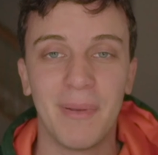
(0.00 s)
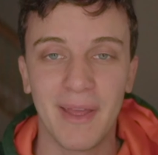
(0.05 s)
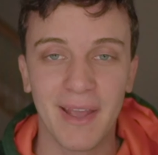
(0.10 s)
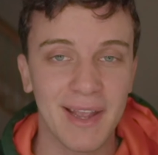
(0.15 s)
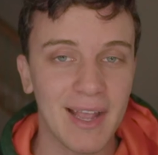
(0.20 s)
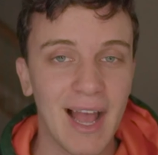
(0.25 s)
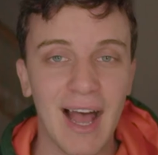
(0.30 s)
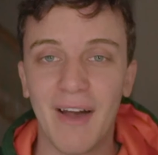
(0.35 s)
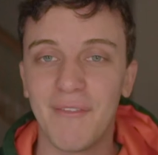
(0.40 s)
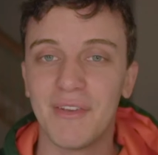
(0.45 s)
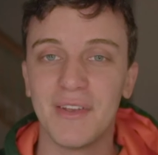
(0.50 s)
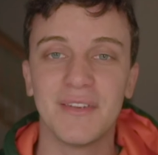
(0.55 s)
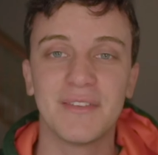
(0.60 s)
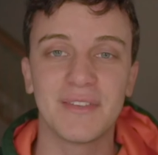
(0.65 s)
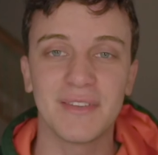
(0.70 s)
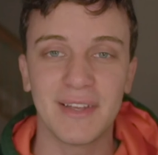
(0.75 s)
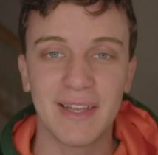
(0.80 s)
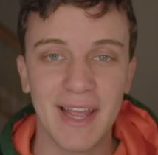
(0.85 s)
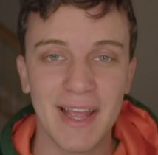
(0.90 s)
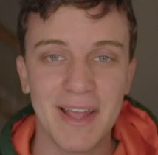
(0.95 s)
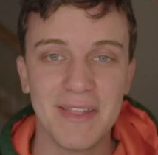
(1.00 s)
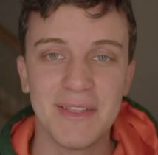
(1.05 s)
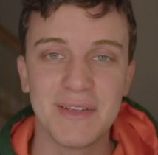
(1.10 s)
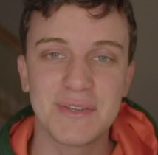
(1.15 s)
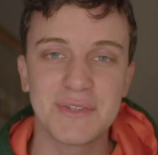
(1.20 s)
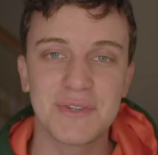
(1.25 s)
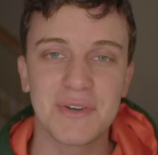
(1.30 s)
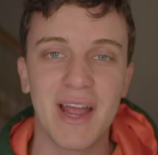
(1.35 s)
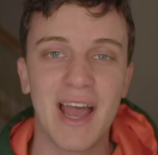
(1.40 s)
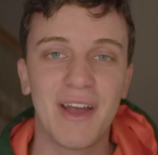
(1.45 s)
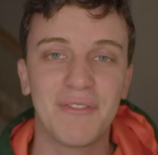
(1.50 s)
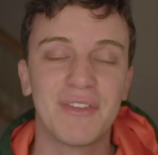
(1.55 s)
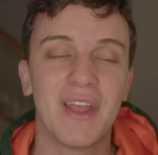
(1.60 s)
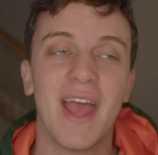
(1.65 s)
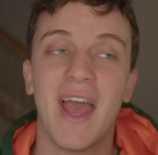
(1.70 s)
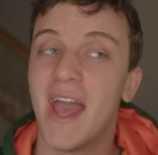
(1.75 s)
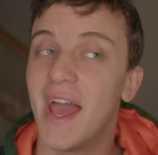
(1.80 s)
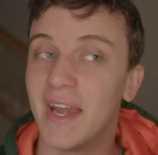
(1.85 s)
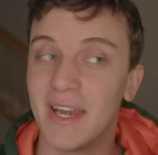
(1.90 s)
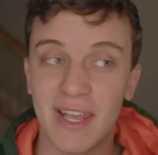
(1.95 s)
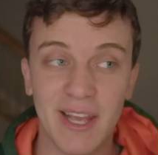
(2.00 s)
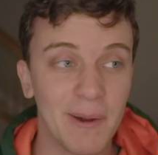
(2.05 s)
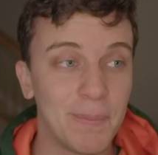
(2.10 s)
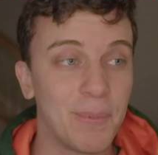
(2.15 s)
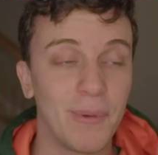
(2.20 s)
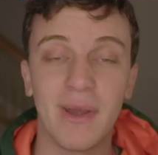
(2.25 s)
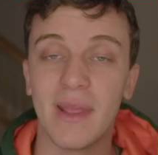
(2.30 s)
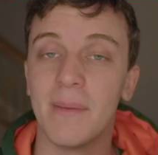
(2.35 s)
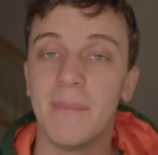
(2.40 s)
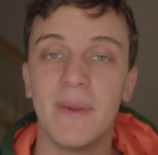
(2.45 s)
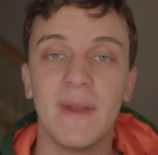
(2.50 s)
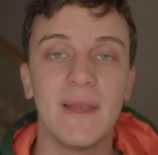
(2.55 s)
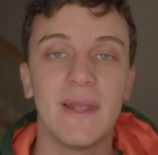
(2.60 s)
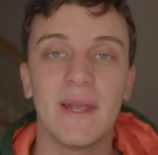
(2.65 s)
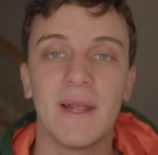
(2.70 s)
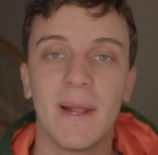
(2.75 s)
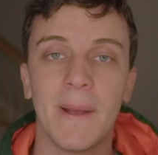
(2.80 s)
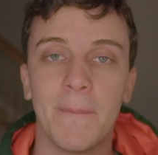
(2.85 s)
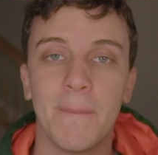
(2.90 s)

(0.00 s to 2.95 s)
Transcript: pick, obviously, in this draft, and he had a pretty immediate